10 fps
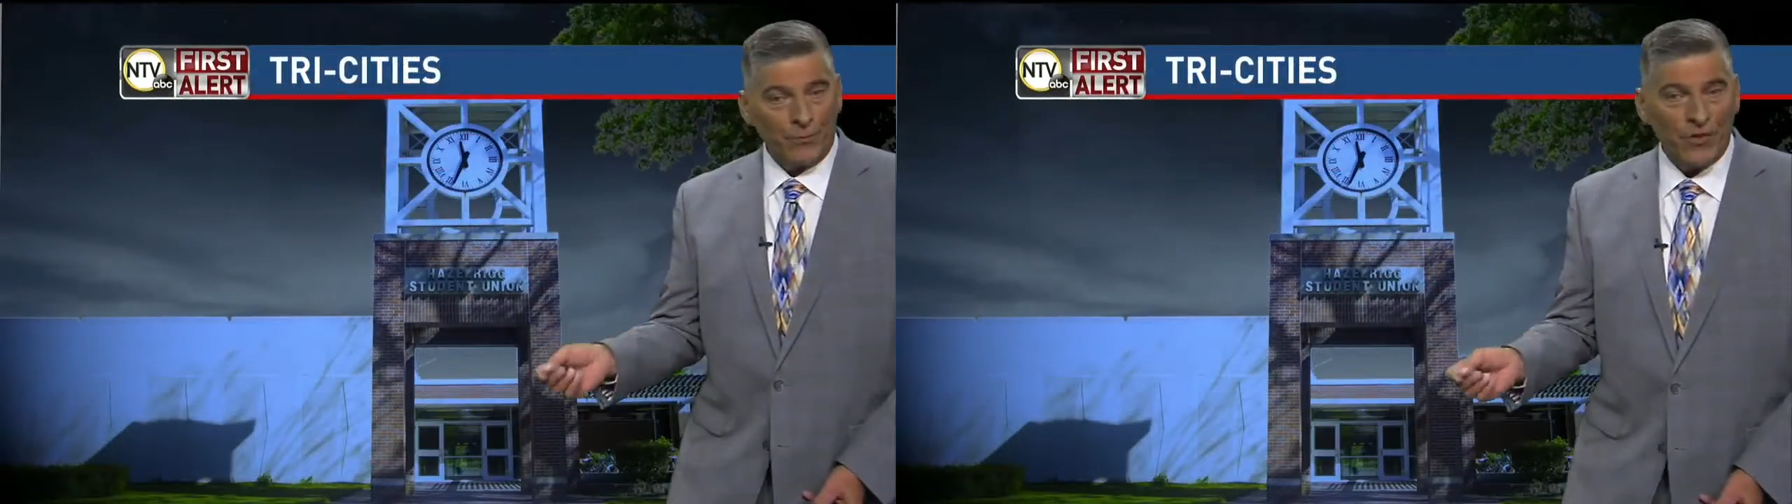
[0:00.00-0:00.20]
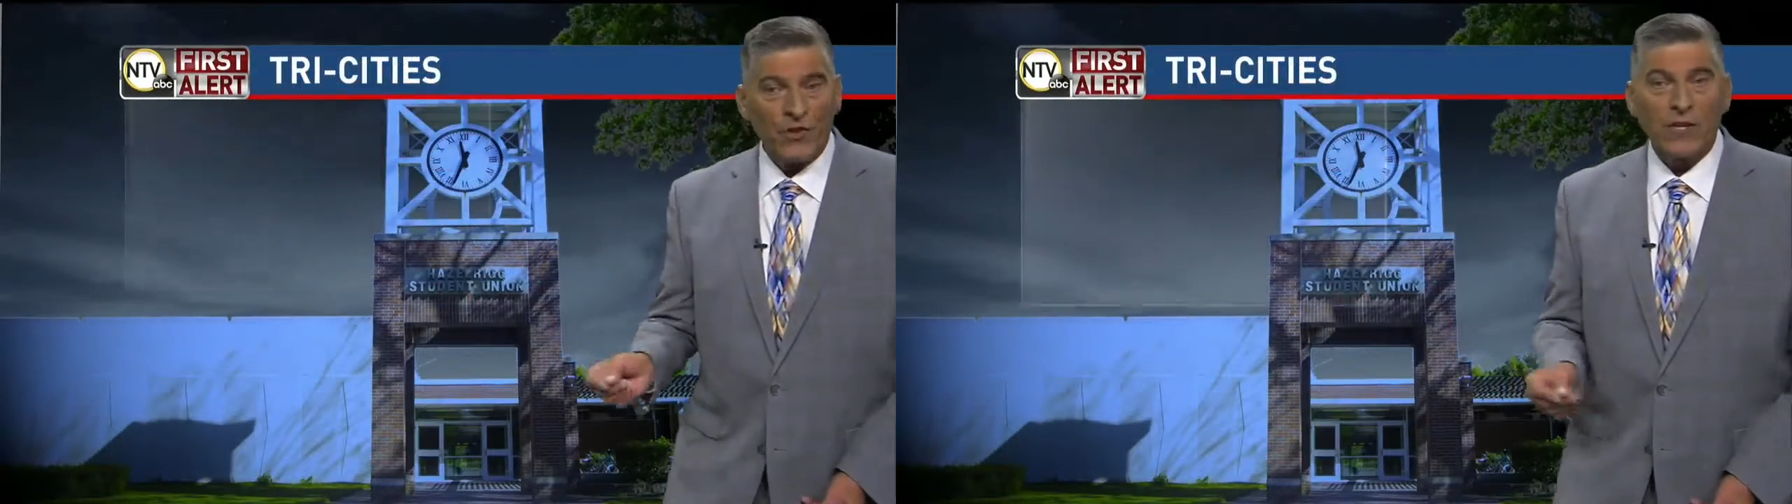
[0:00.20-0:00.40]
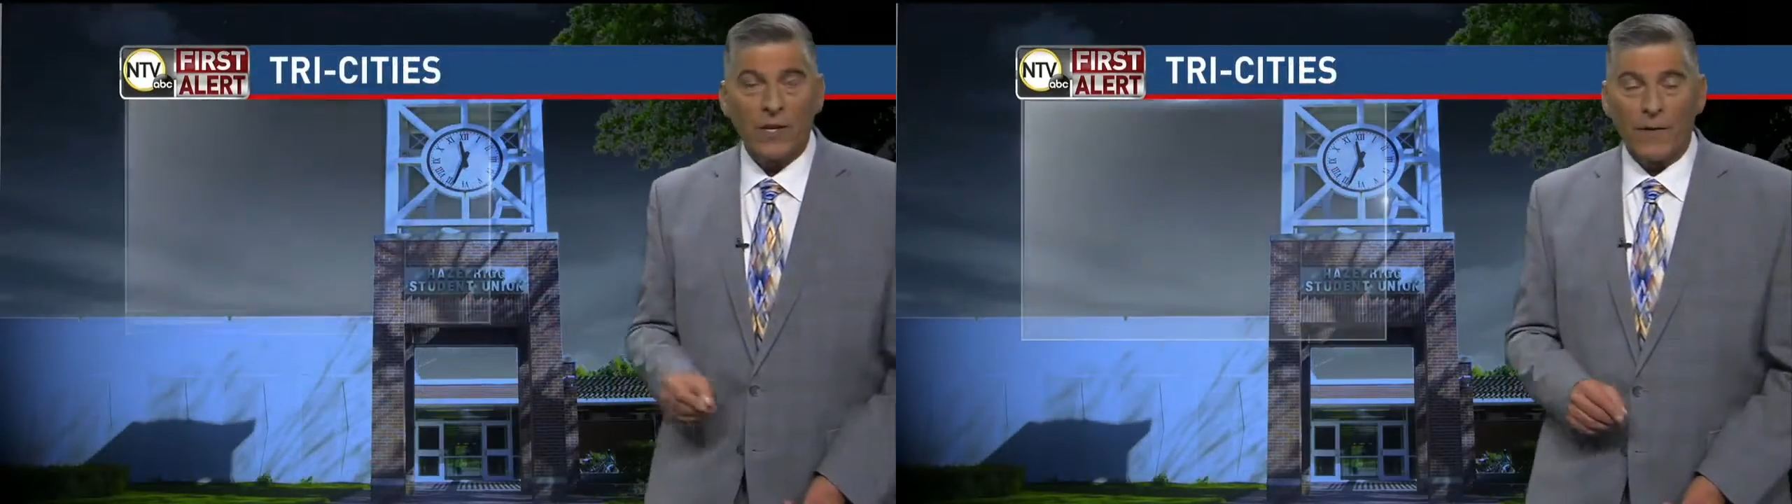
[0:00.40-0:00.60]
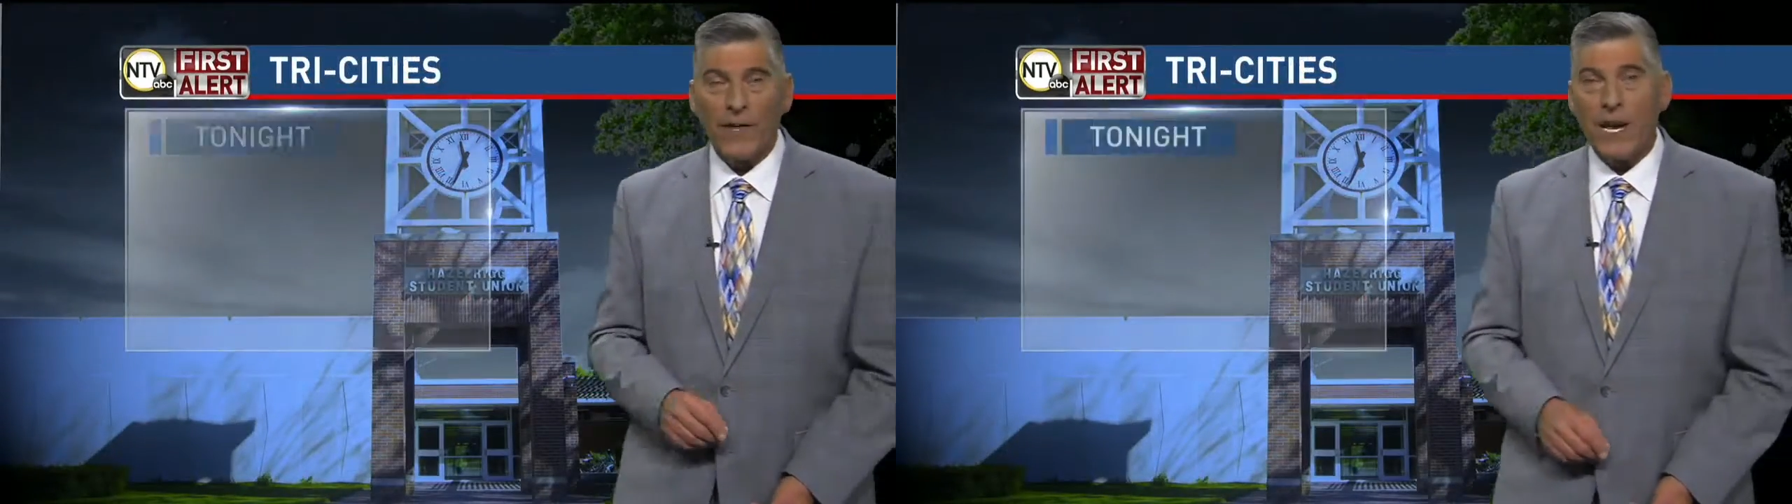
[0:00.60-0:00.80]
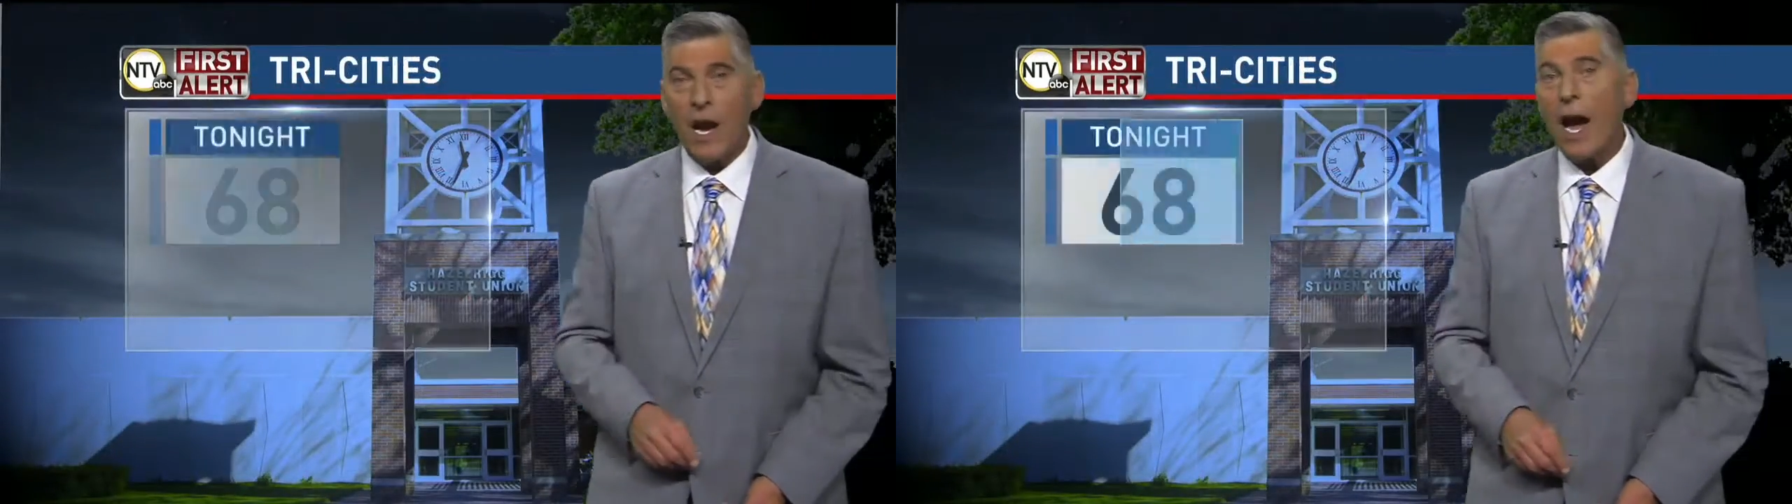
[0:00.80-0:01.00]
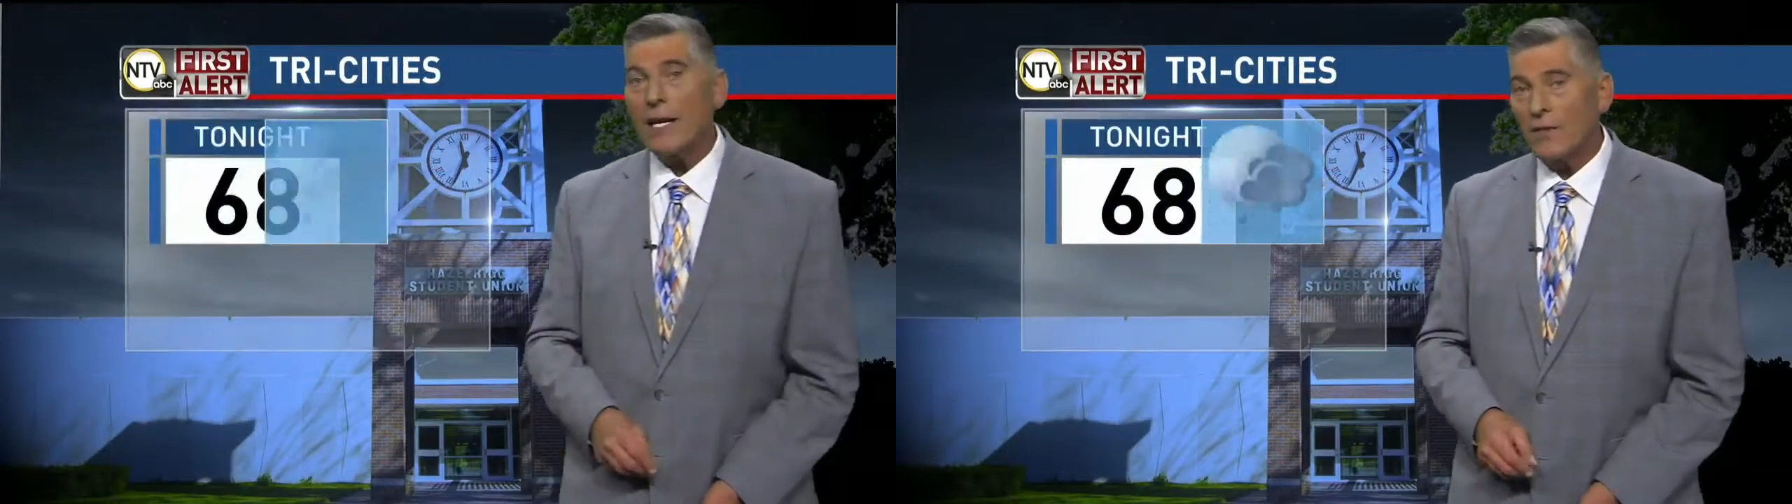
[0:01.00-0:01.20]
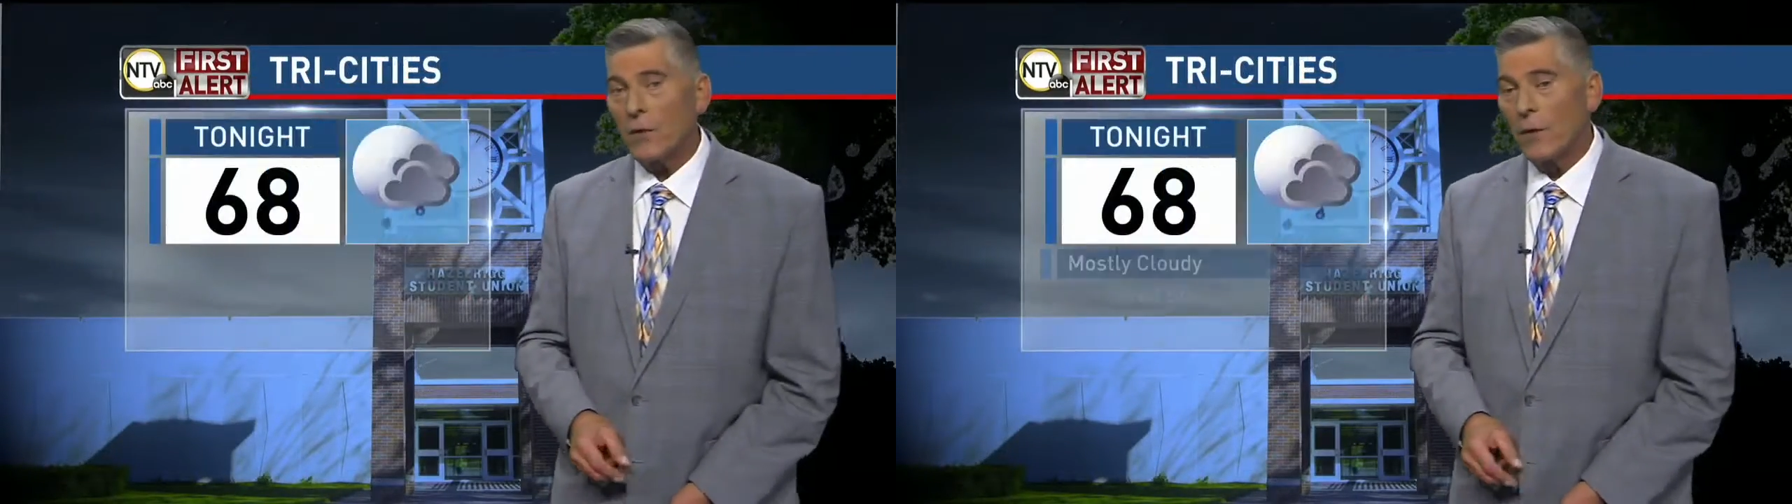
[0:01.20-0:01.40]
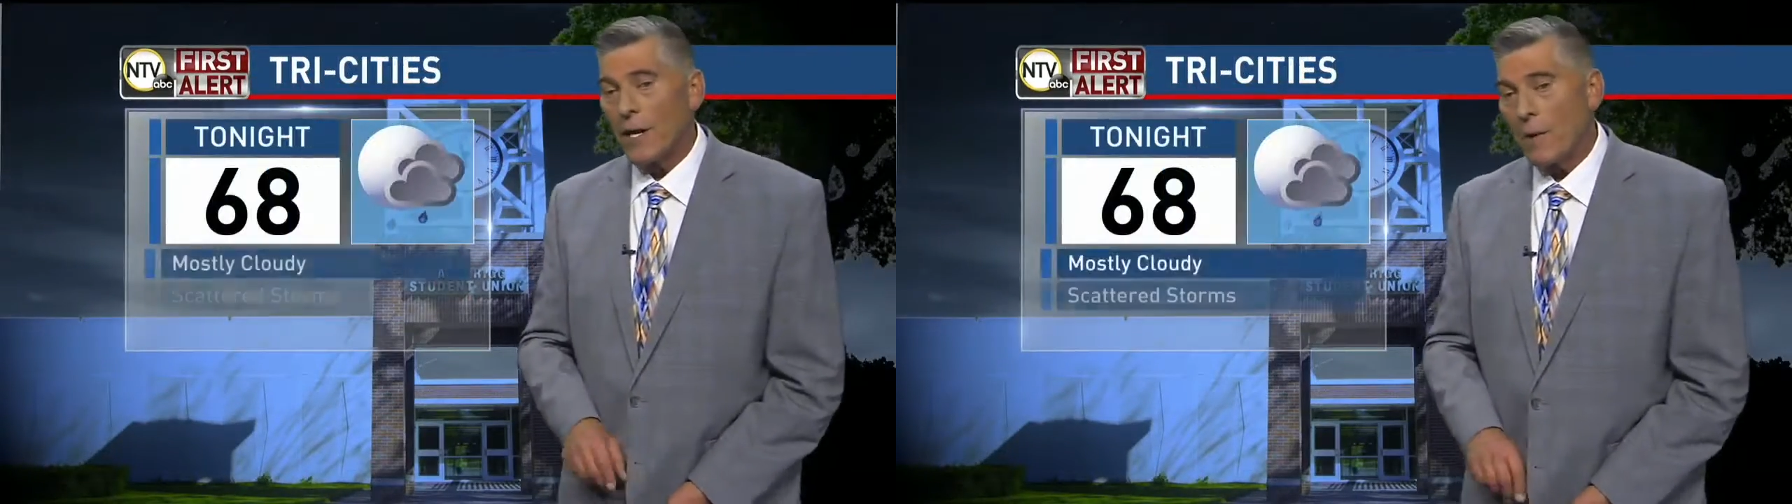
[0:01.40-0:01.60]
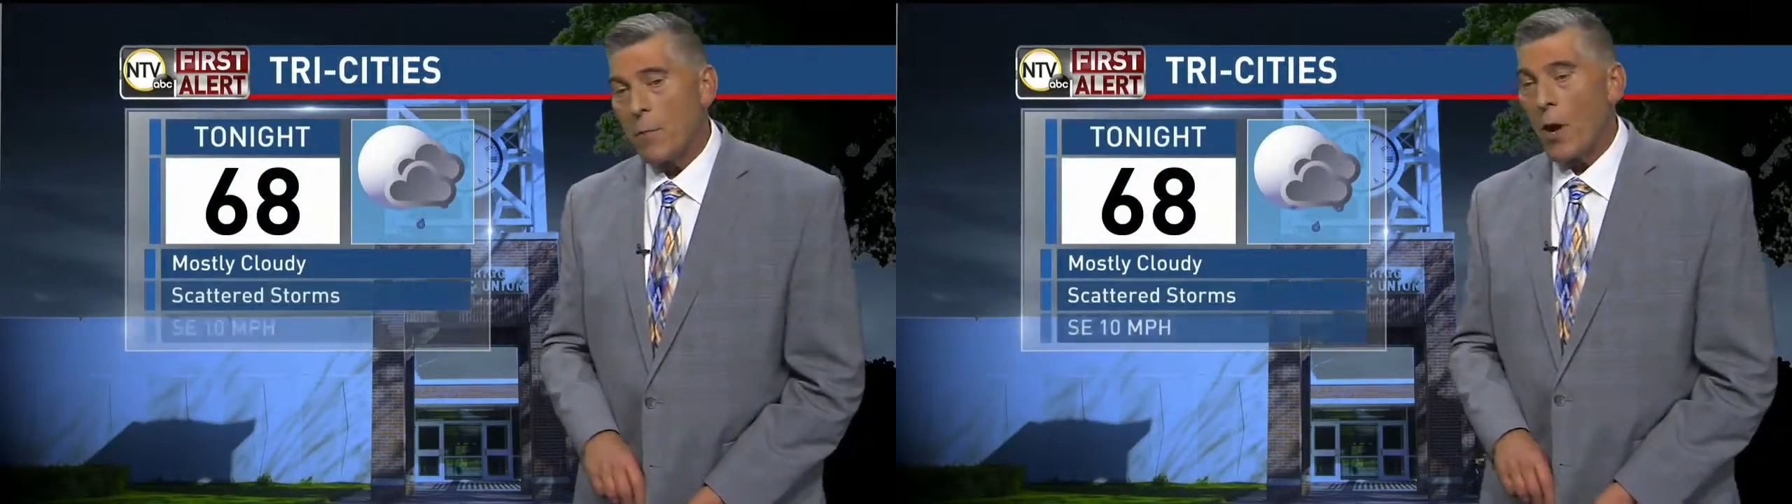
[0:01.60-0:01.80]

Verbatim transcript: still the isolated